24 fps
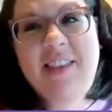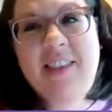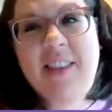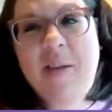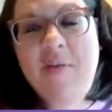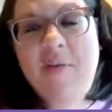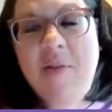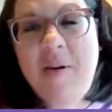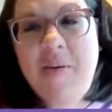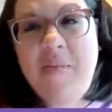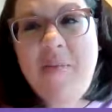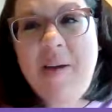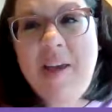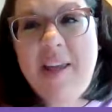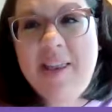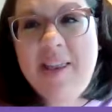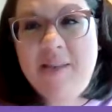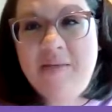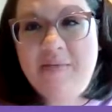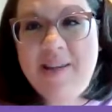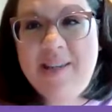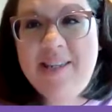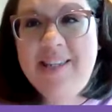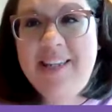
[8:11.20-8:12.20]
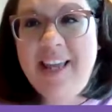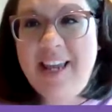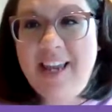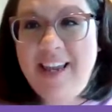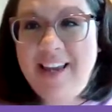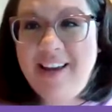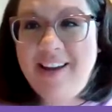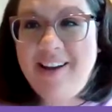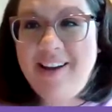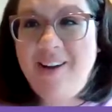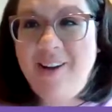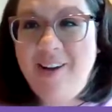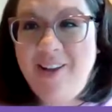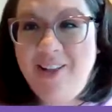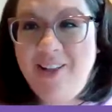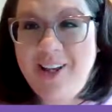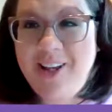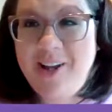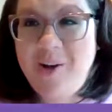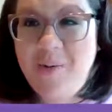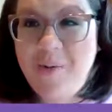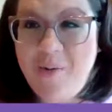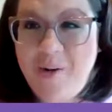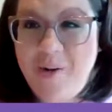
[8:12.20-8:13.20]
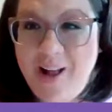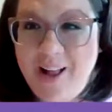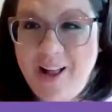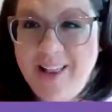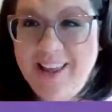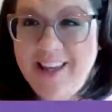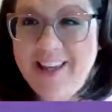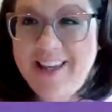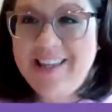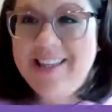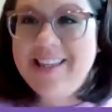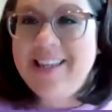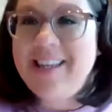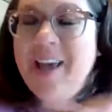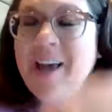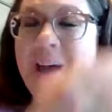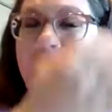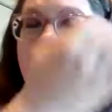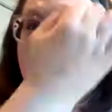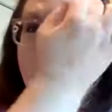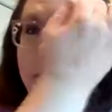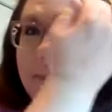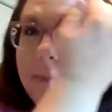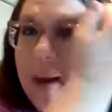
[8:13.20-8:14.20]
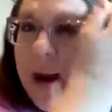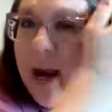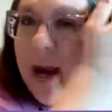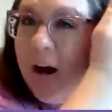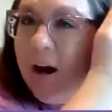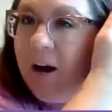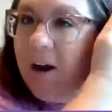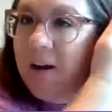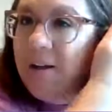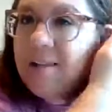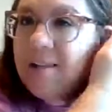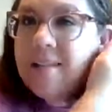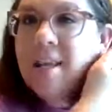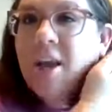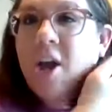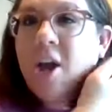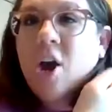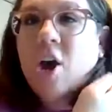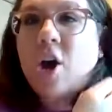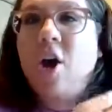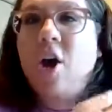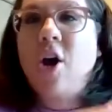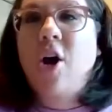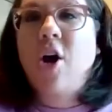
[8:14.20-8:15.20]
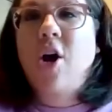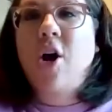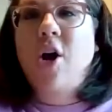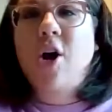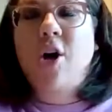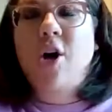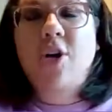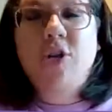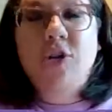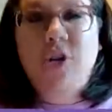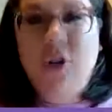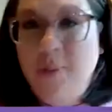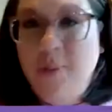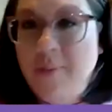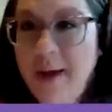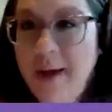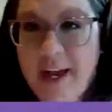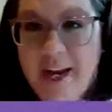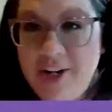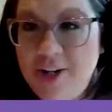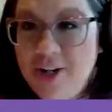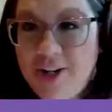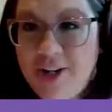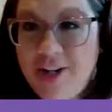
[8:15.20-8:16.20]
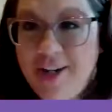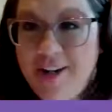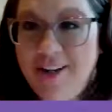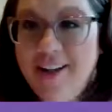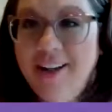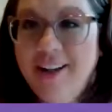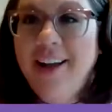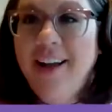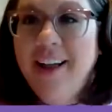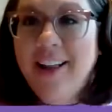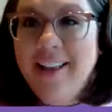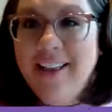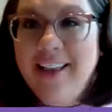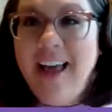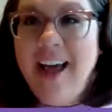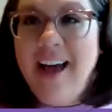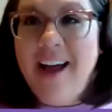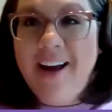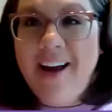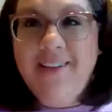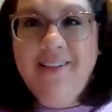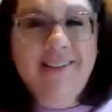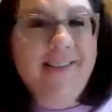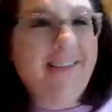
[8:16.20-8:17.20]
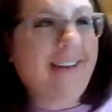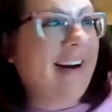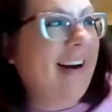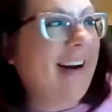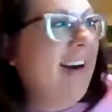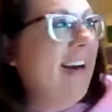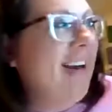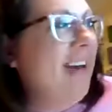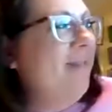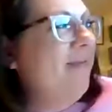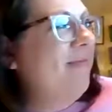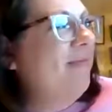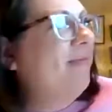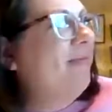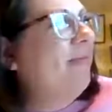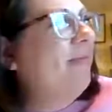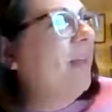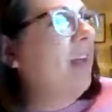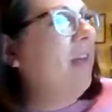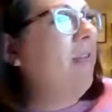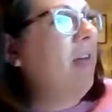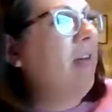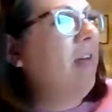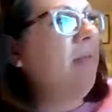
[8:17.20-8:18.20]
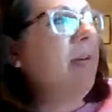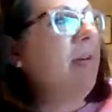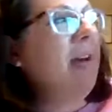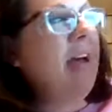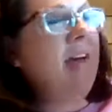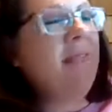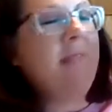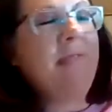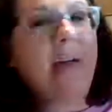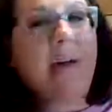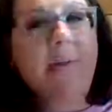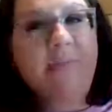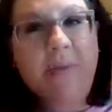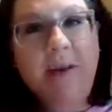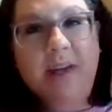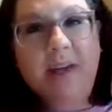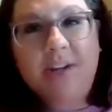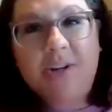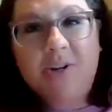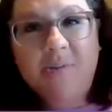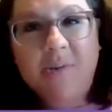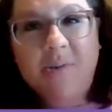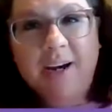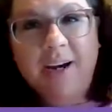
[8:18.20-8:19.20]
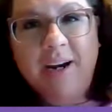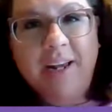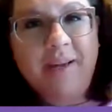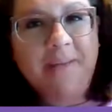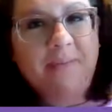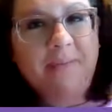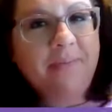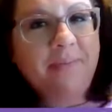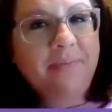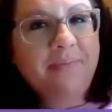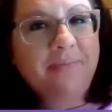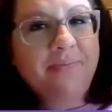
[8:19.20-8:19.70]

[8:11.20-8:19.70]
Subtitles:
that we make the mistake of calling koalas bears too much, a lot, right? If he would have that much money.